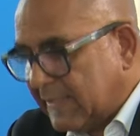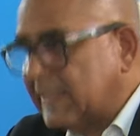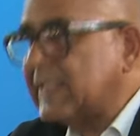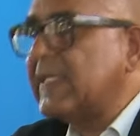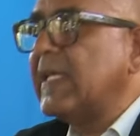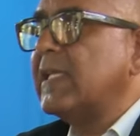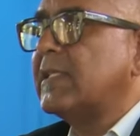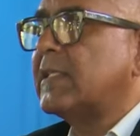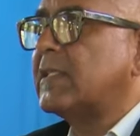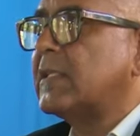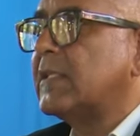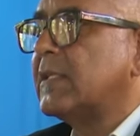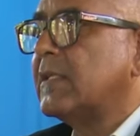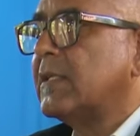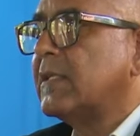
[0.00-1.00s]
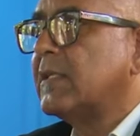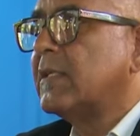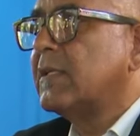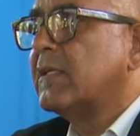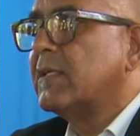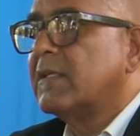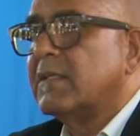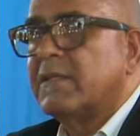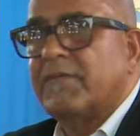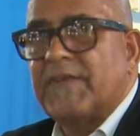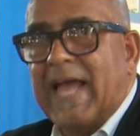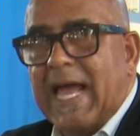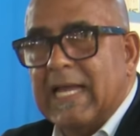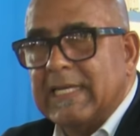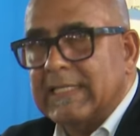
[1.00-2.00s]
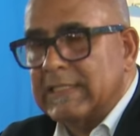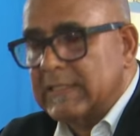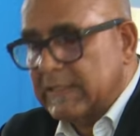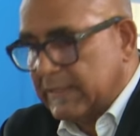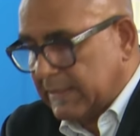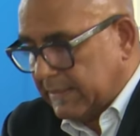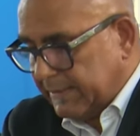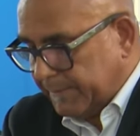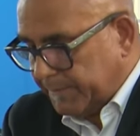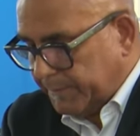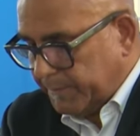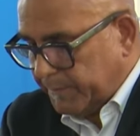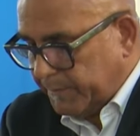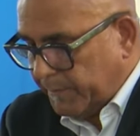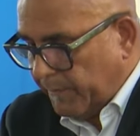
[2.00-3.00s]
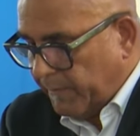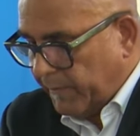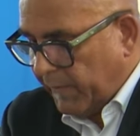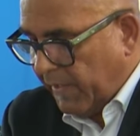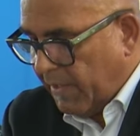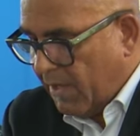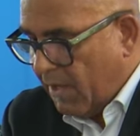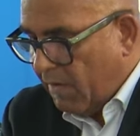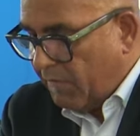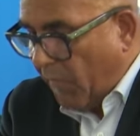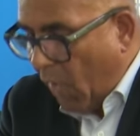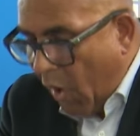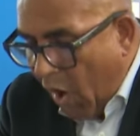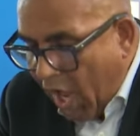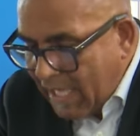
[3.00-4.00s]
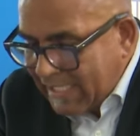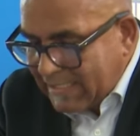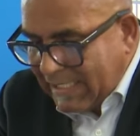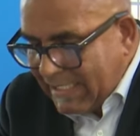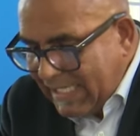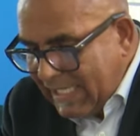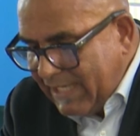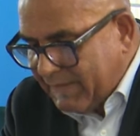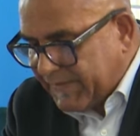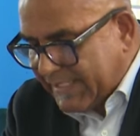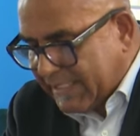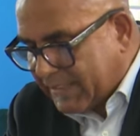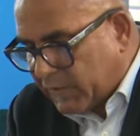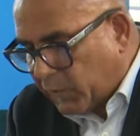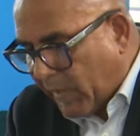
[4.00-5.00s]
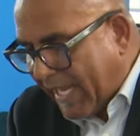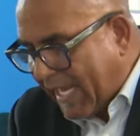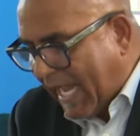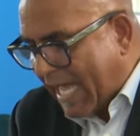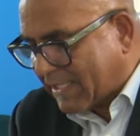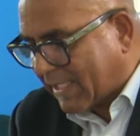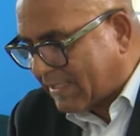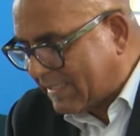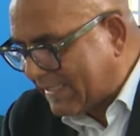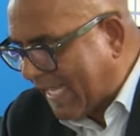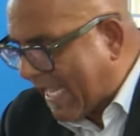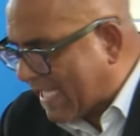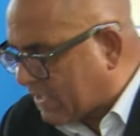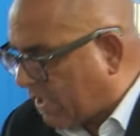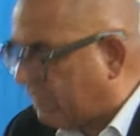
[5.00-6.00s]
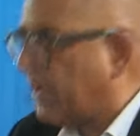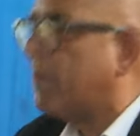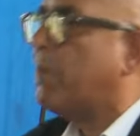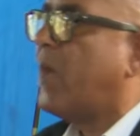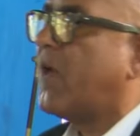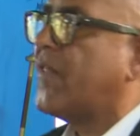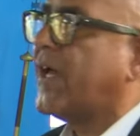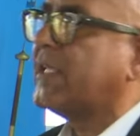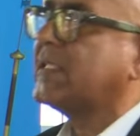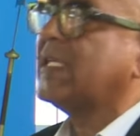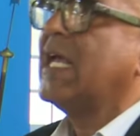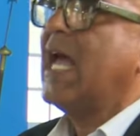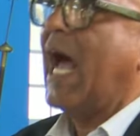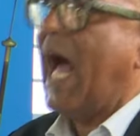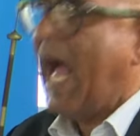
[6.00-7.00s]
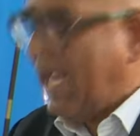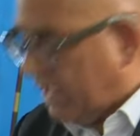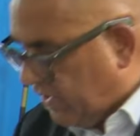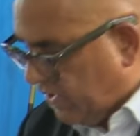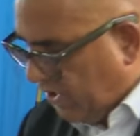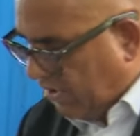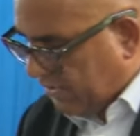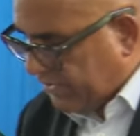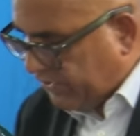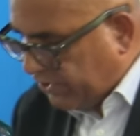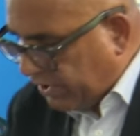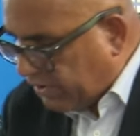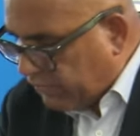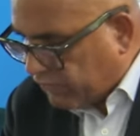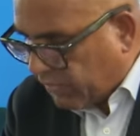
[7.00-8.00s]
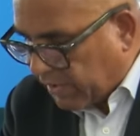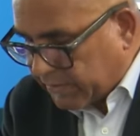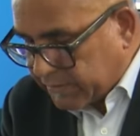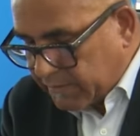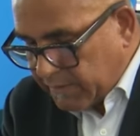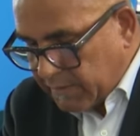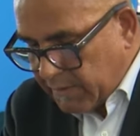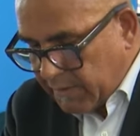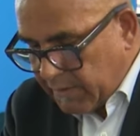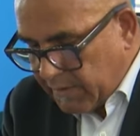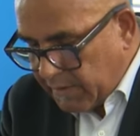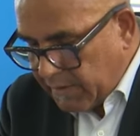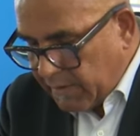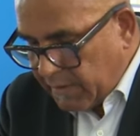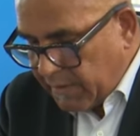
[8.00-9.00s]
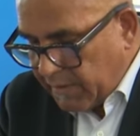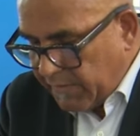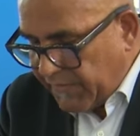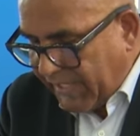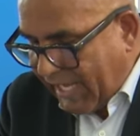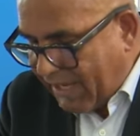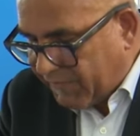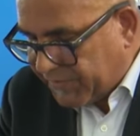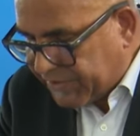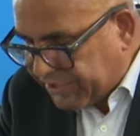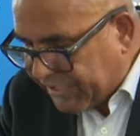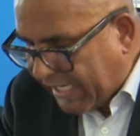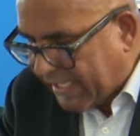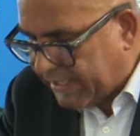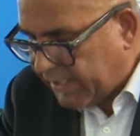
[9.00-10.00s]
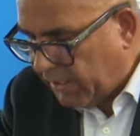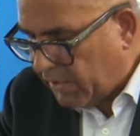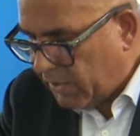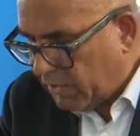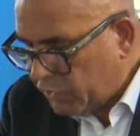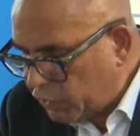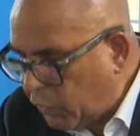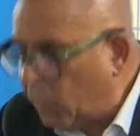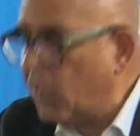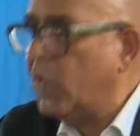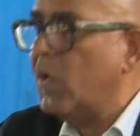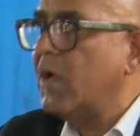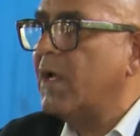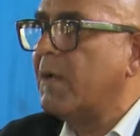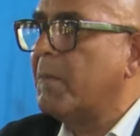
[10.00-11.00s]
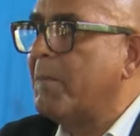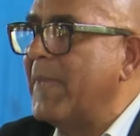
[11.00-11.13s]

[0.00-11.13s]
cease the violence. For all it leaves in its wake are the tears of your mothers and your children. They have shed too